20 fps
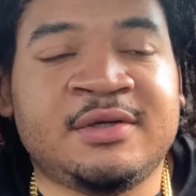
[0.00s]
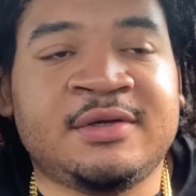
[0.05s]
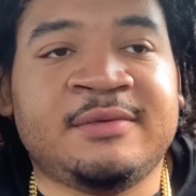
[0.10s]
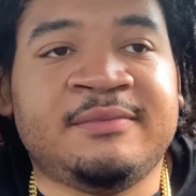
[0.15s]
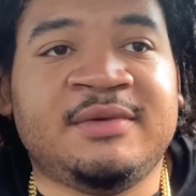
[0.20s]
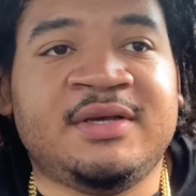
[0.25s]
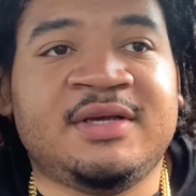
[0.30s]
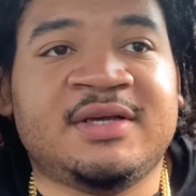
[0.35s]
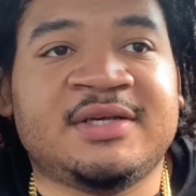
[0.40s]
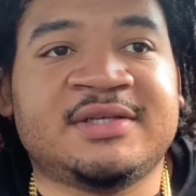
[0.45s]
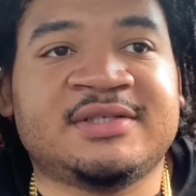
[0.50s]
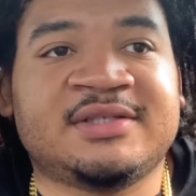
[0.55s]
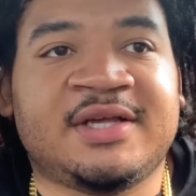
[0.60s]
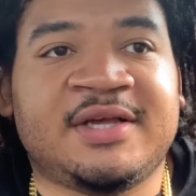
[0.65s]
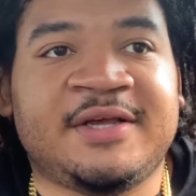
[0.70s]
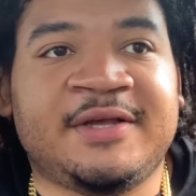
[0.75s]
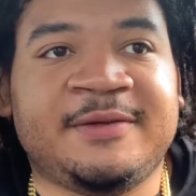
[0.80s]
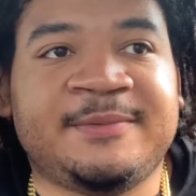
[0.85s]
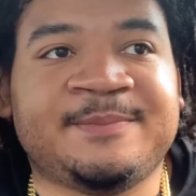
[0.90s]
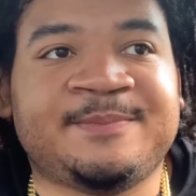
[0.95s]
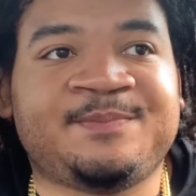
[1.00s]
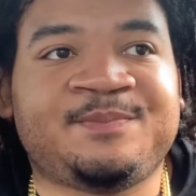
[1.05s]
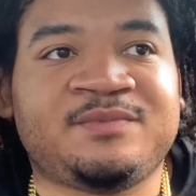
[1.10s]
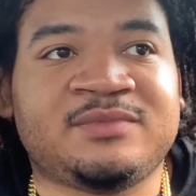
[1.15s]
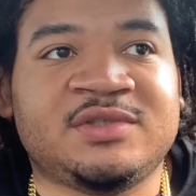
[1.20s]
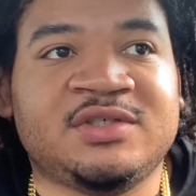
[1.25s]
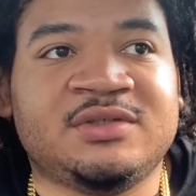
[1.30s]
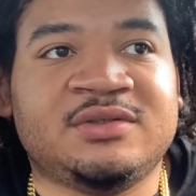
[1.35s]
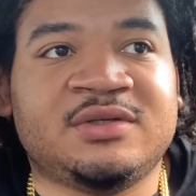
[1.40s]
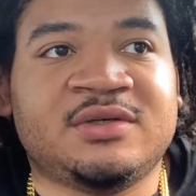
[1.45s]
because like,
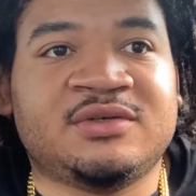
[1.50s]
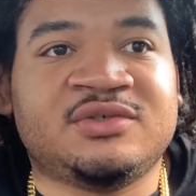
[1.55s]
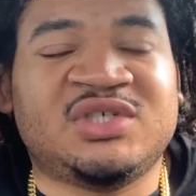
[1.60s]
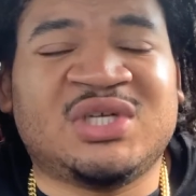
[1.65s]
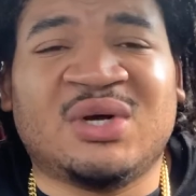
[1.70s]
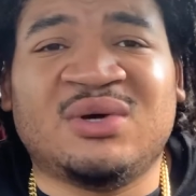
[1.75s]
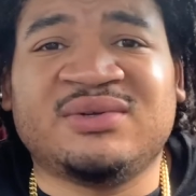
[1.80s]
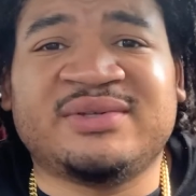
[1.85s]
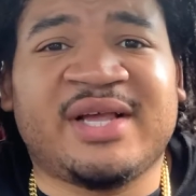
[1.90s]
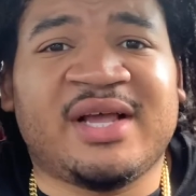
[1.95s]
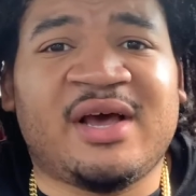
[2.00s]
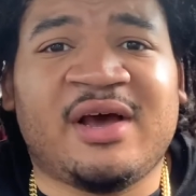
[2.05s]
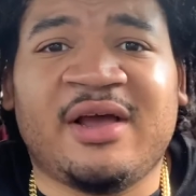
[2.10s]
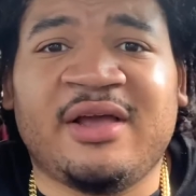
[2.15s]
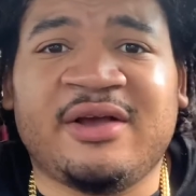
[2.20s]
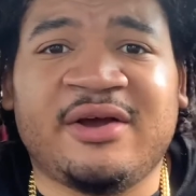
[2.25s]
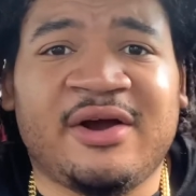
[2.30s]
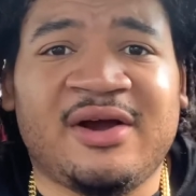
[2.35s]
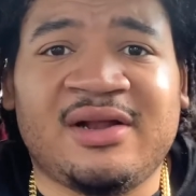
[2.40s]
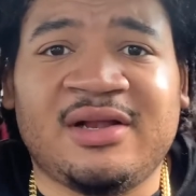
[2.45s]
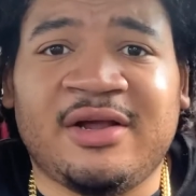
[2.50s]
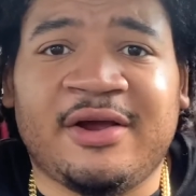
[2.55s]
you know, shows like iCarly